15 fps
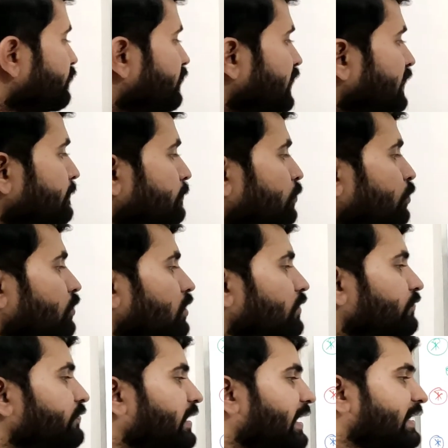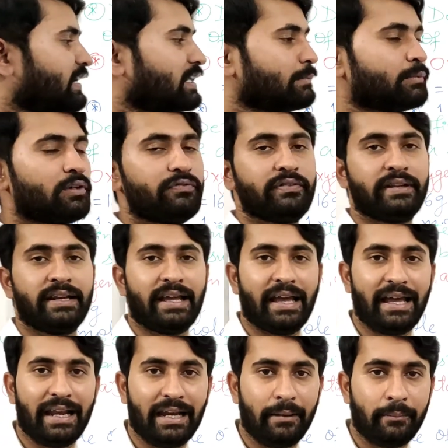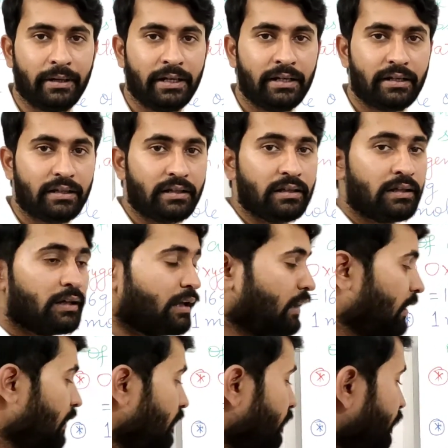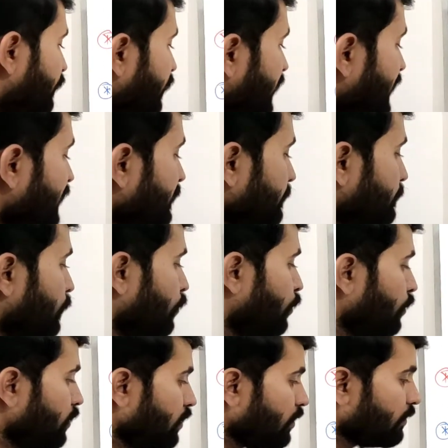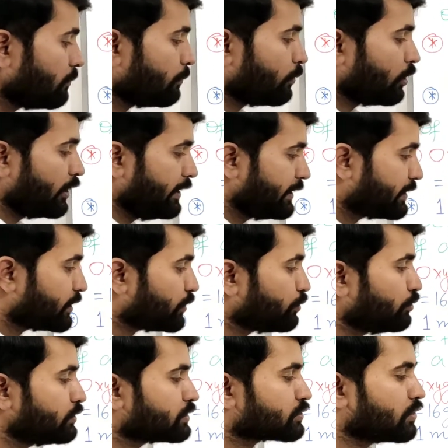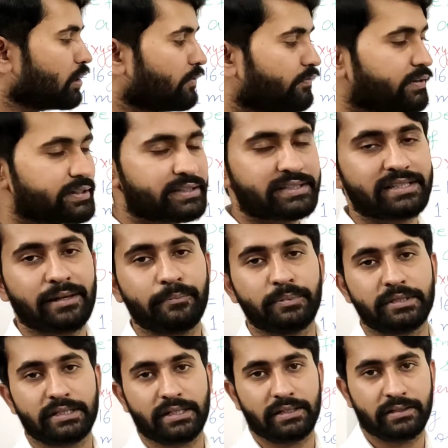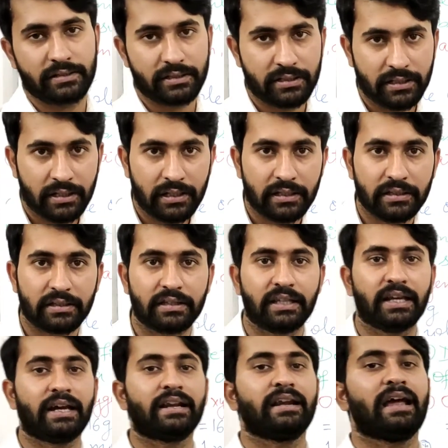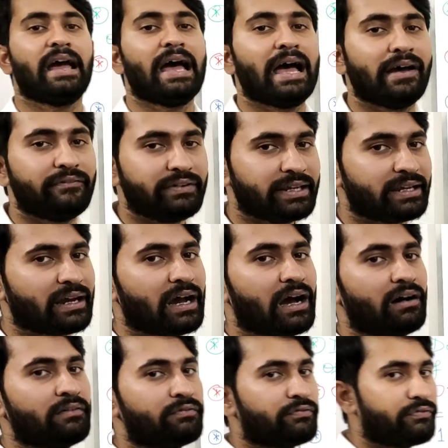1 mole of atom of an element, 1 mole molecules of a substance, they are having a